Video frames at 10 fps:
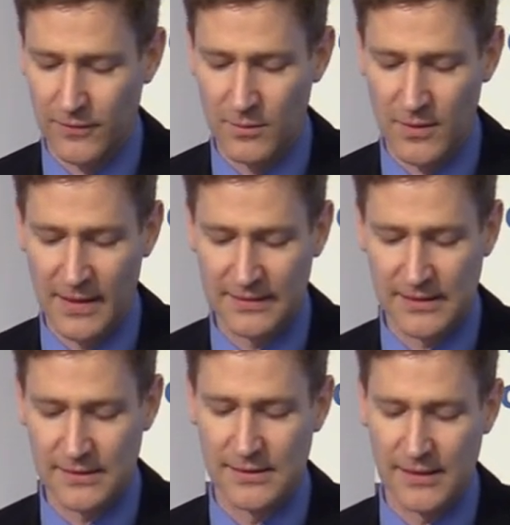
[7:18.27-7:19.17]
from
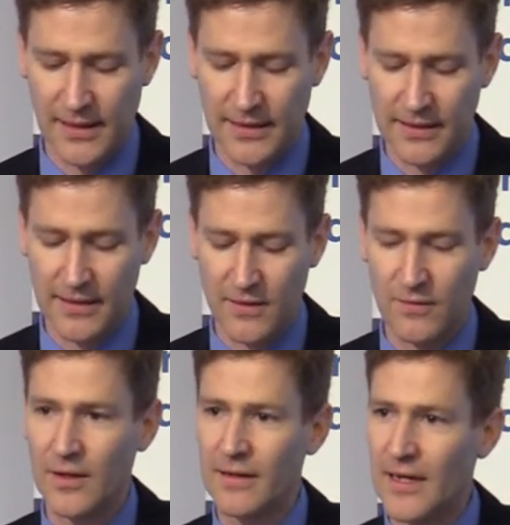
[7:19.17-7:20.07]
domestic society in
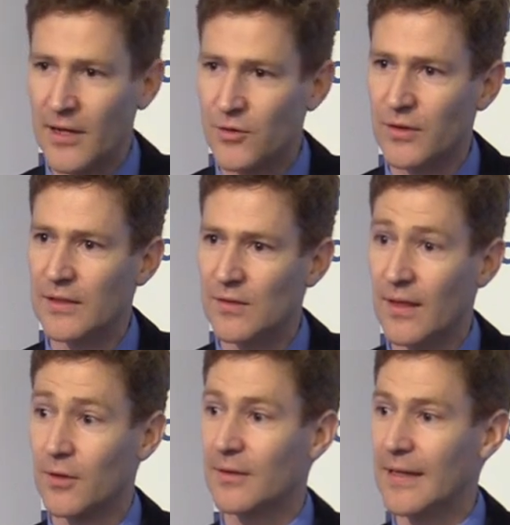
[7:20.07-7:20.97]
the very
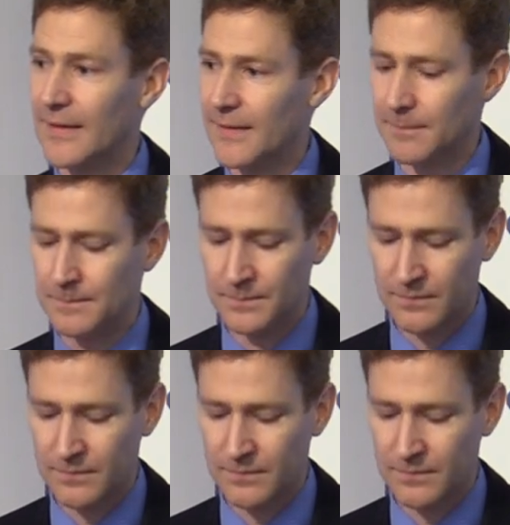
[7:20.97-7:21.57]
countries that created them.